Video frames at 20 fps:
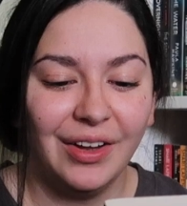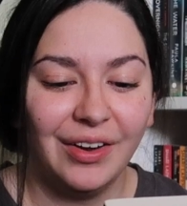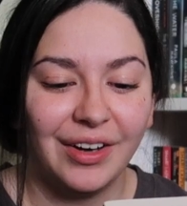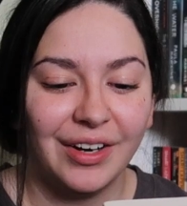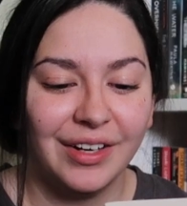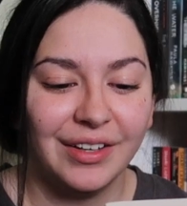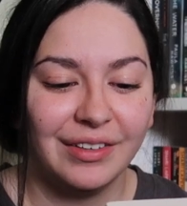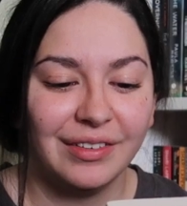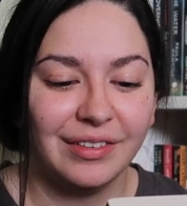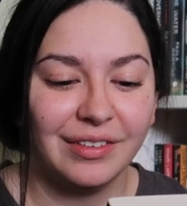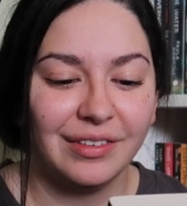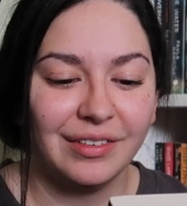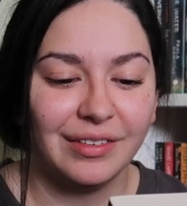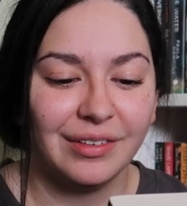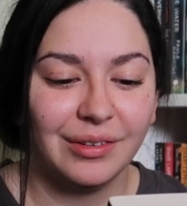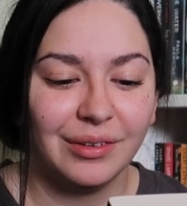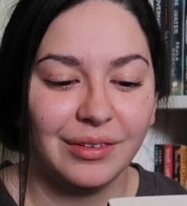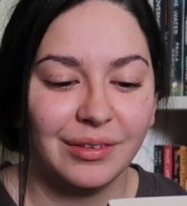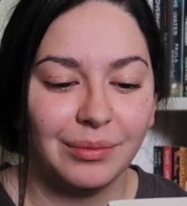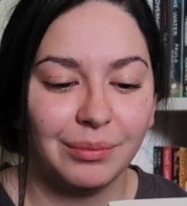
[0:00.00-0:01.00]

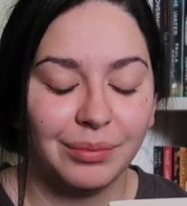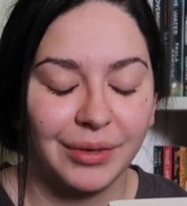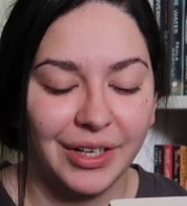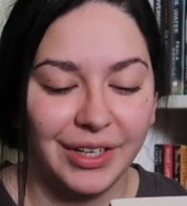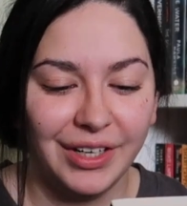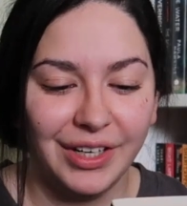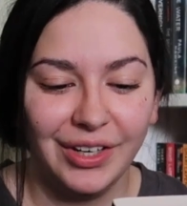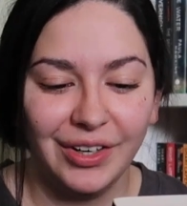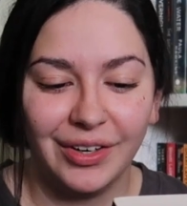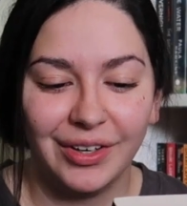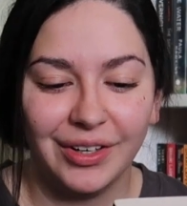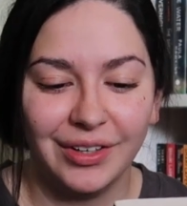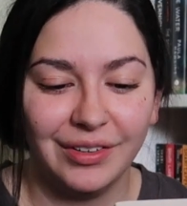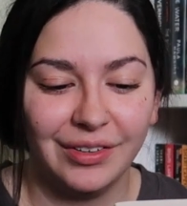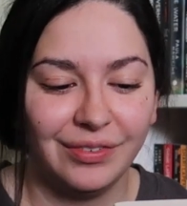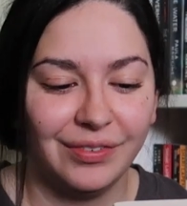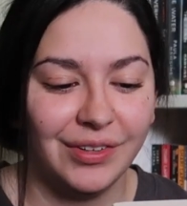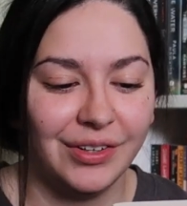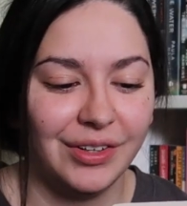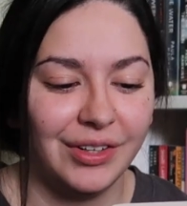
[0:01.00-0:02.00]

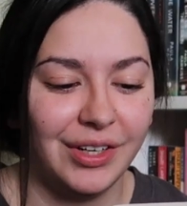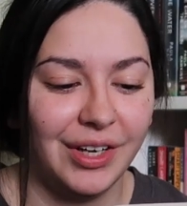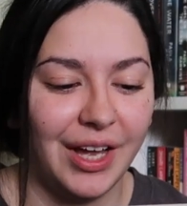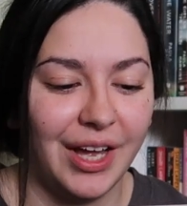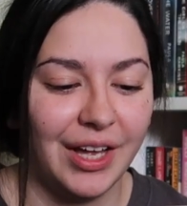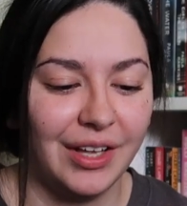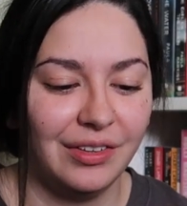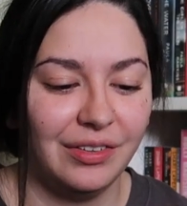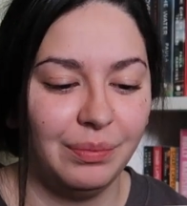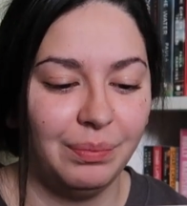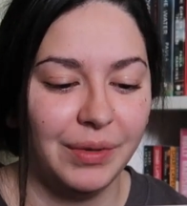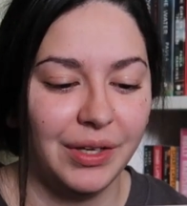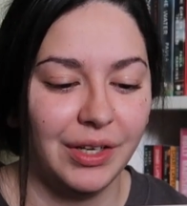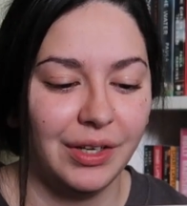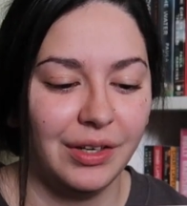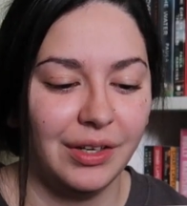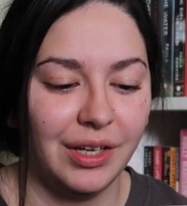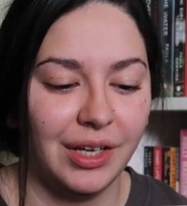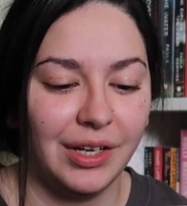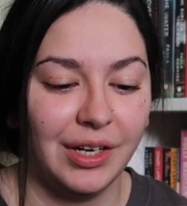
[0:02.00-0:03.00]
Hartsfield has
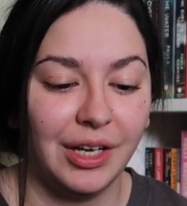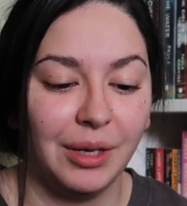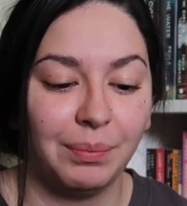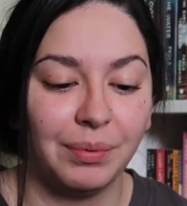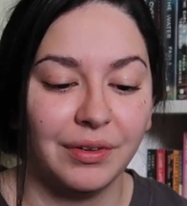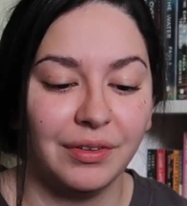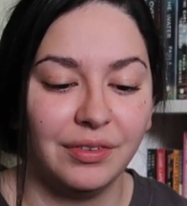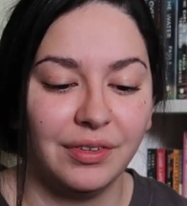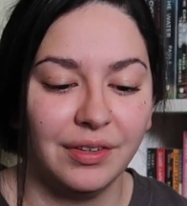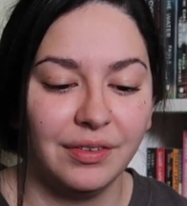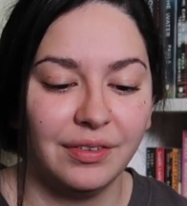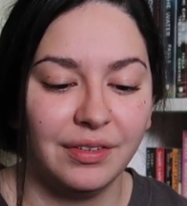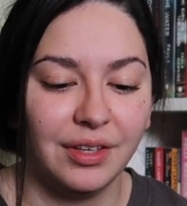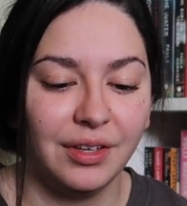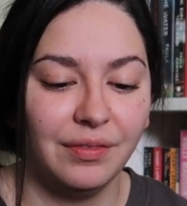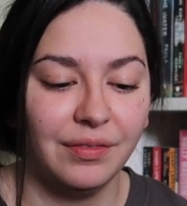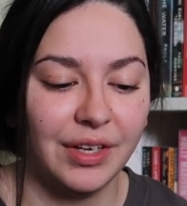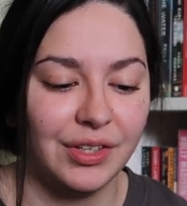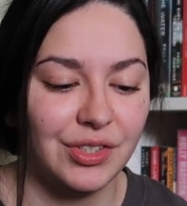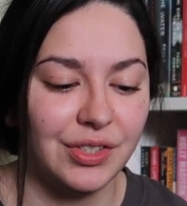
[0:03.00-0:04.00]
been in a
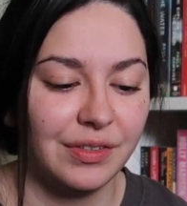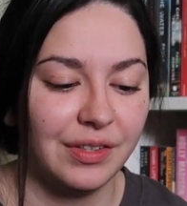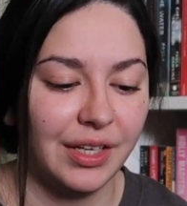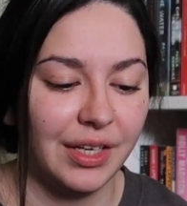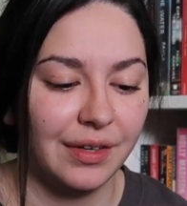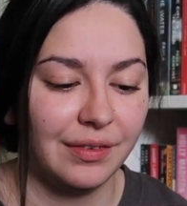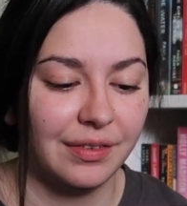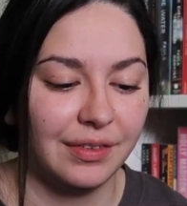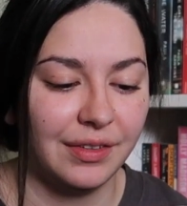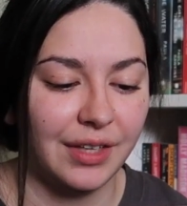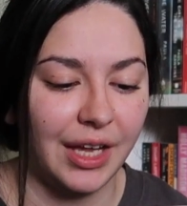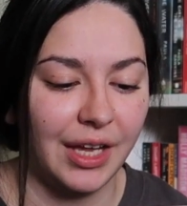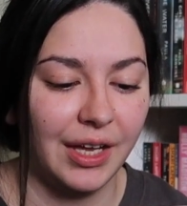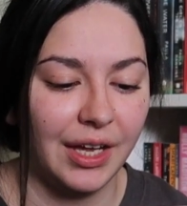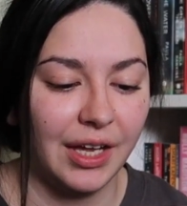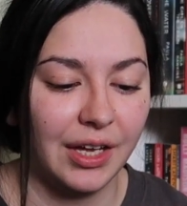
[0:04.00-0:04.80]
persistent vegetative state.